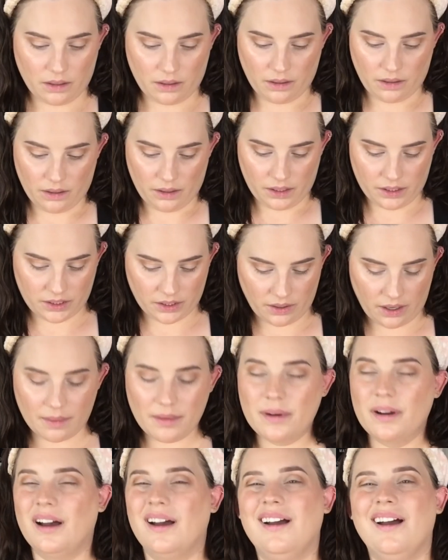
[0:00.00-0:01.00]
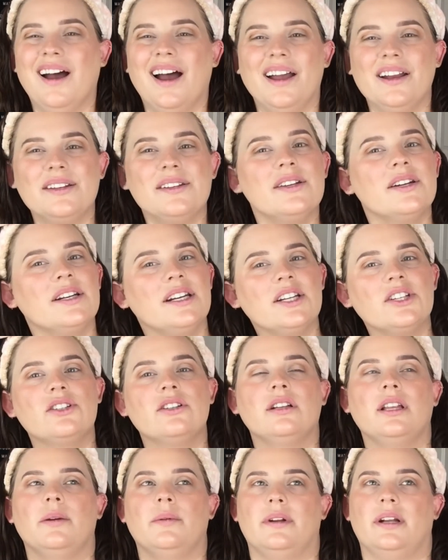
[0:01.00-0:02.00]
So I
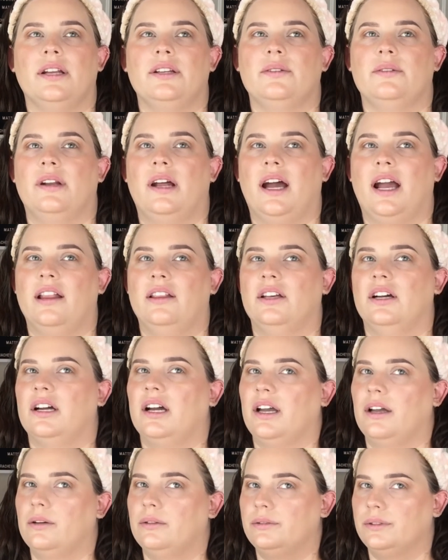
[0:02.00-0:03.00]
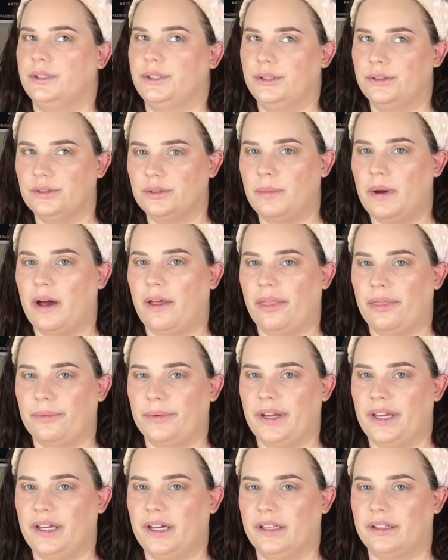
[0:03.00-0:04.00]
traditionally, when I do an eye look, I only use about
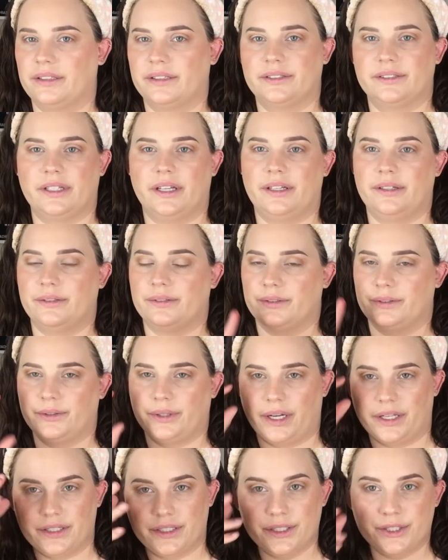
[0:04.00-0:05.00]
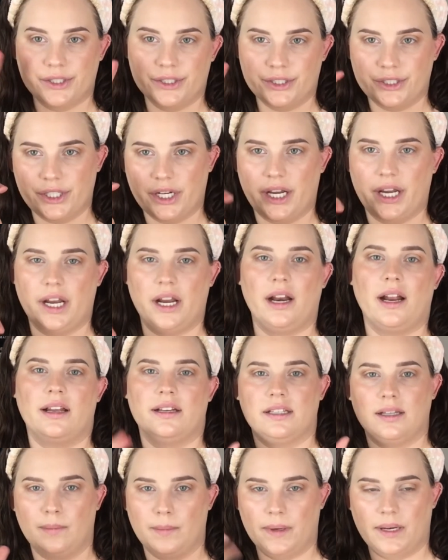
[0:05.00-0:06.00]
3 colors. I use a transition shade, a
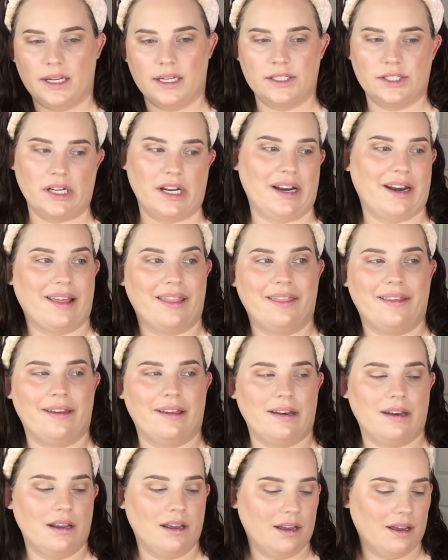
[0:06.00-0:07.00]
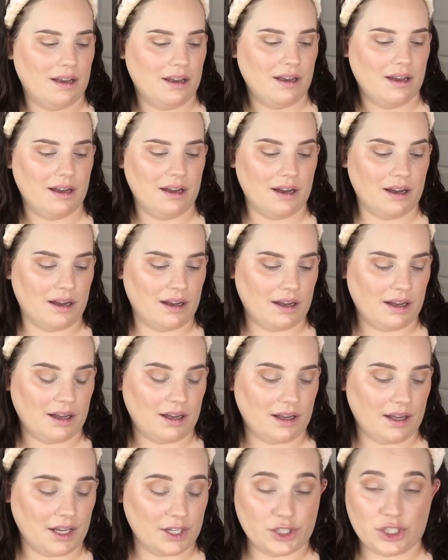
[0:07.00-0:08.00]
deepening shade, and then
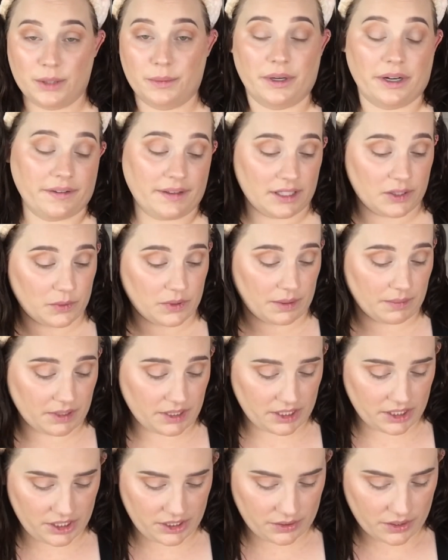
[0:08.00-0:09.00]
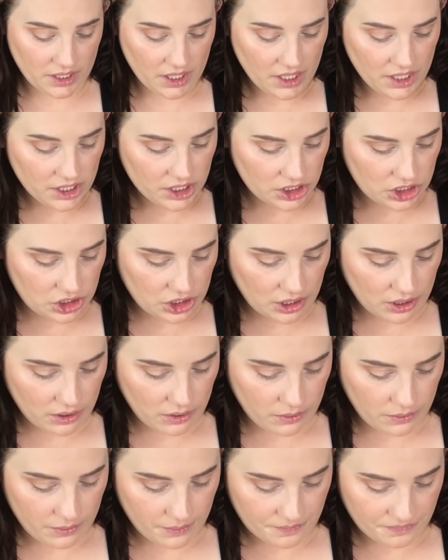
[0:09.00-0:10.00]
a shimmer, and that's what I'm gonna do.
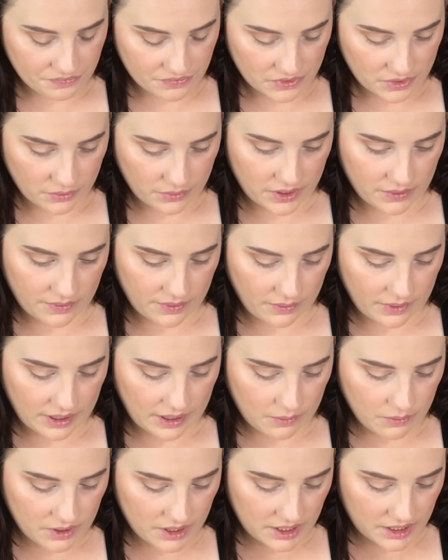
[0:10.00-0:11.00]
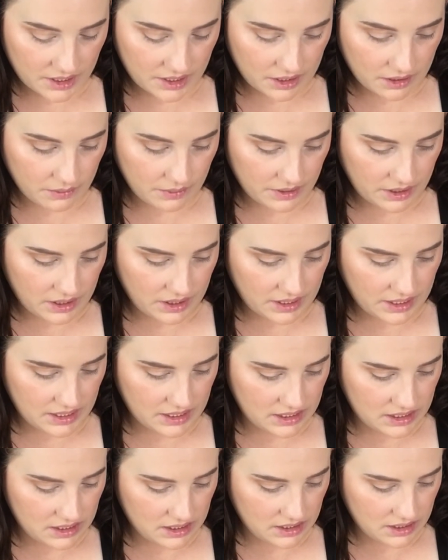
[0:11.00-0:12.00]
So where I wanna go with
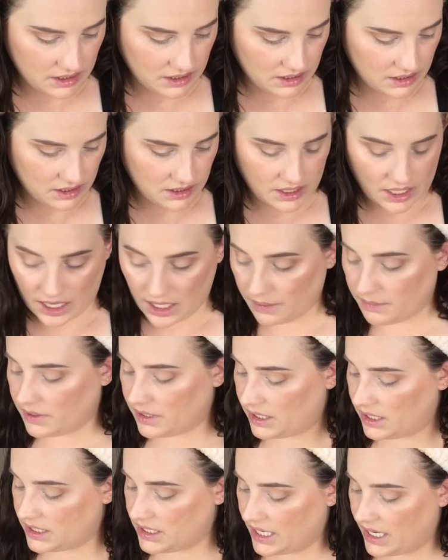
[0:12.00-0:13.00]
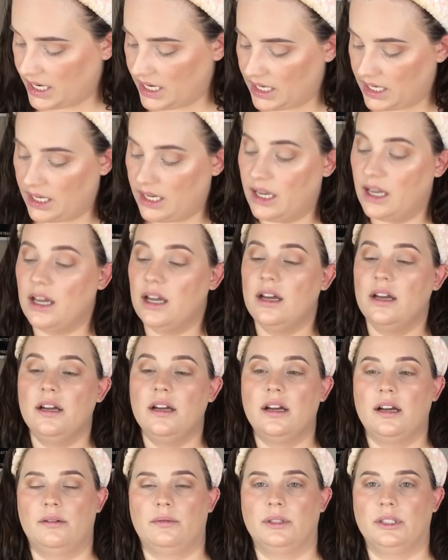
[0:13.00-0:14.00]
this, I'm gonna take
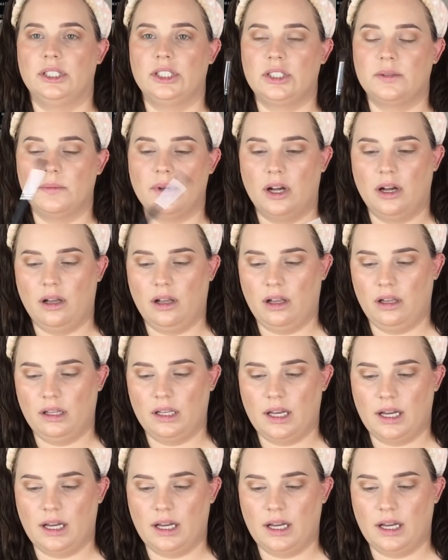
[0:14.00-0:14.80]
a really small